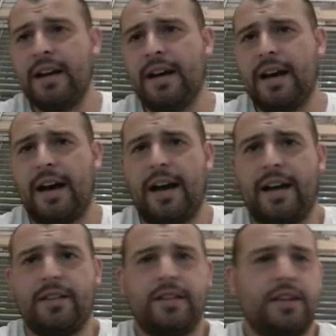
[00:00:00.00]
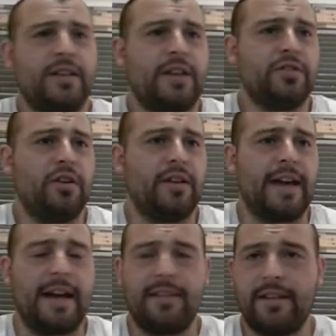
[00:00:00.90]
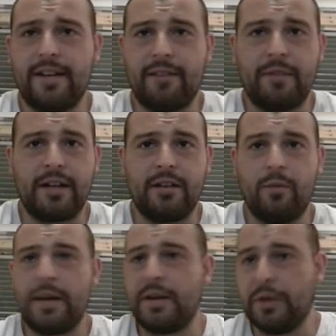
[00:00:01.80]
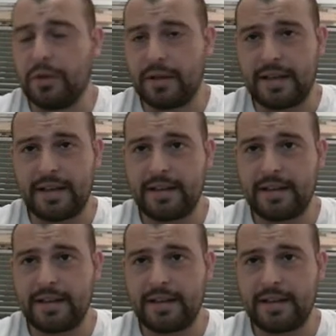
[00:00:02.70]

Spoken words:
I sort of get that I've been a little bit dull here.